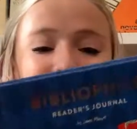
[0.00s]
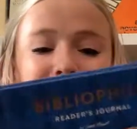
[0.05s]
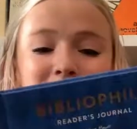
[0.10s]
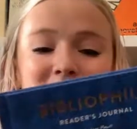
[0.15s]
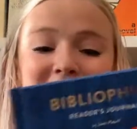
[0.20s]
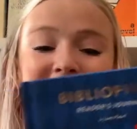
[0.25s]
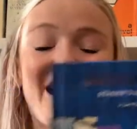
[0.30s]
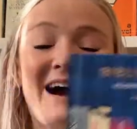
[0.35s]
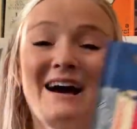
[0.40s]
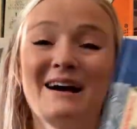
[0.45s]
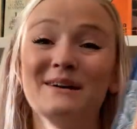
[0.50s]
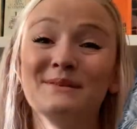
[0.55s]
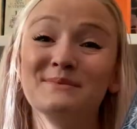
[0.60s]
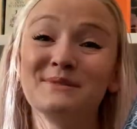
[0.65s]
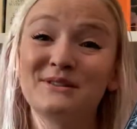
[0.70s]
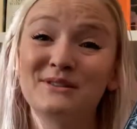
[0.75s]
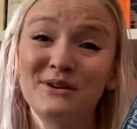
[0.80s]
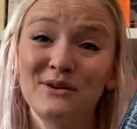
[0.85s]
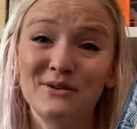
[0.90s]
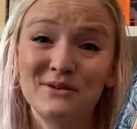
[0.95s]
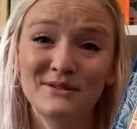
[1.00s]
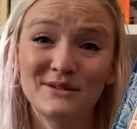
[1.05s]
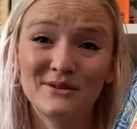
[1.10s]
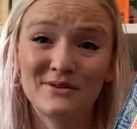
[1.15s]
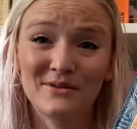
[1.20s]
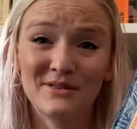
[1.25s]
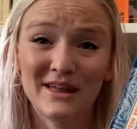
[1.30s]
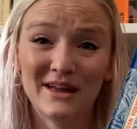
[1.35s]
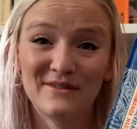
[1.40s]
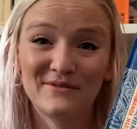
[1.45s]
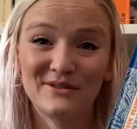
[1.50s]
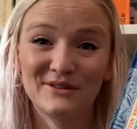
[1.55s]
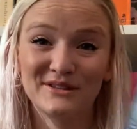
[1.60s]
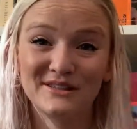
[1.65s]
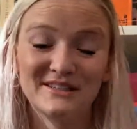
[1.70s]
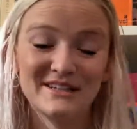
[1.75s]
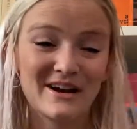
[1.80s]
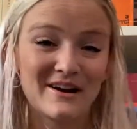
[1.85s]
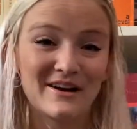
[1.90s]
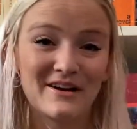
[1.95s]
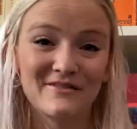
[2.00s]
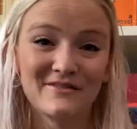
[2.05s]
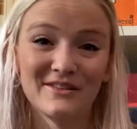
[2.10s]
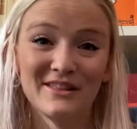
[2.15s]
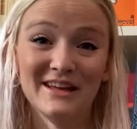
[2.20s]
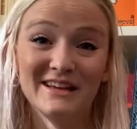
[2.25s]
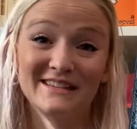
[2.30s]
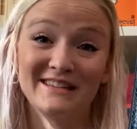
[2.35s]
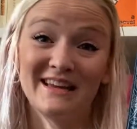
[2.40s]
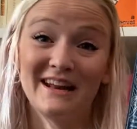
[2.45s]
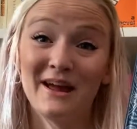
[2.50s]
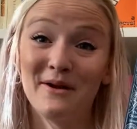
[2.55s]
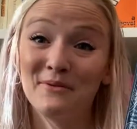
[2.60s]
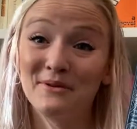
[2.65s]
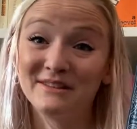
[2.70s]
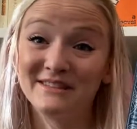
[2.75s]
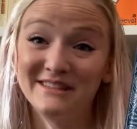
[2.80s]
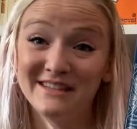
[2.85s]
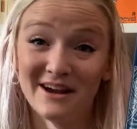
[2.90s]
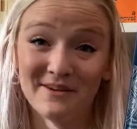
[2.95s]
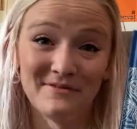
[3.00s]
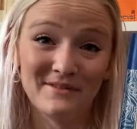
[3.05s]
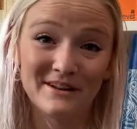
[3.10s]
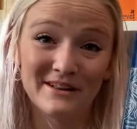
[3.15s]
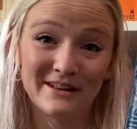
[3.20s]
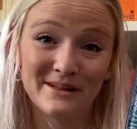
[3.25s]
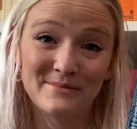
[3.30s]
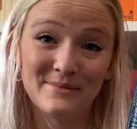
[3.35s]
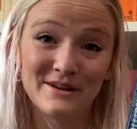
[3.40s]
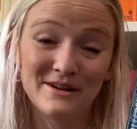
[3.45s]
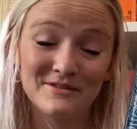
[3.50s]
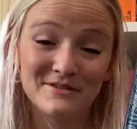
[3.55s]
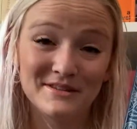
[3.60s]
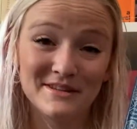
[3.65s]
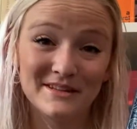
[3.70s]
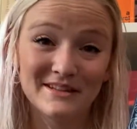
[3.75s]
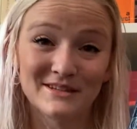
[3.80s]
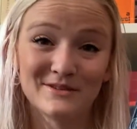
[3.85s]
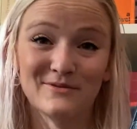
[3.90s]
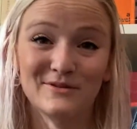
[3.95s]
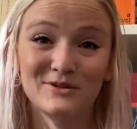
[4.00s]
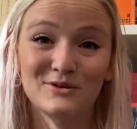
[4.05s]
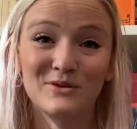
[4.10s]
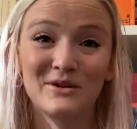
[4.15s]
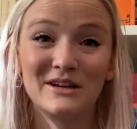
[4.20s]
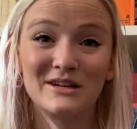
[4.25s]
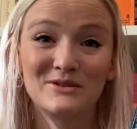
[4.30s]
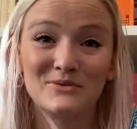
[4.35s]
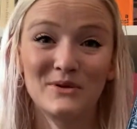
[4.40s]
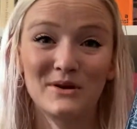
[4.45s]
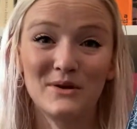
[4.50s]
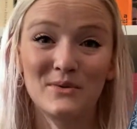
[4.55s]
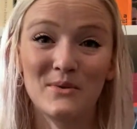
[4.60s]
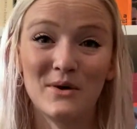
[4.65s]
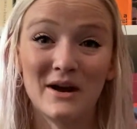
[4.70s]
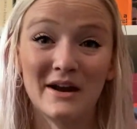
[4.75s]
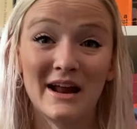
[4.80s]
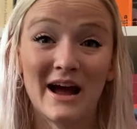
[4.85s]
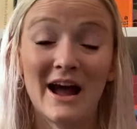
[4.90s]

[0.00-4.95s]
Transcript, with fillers: But yeah, I'm so, so thankful to Tara for this, and I will definitely be using this for 2021.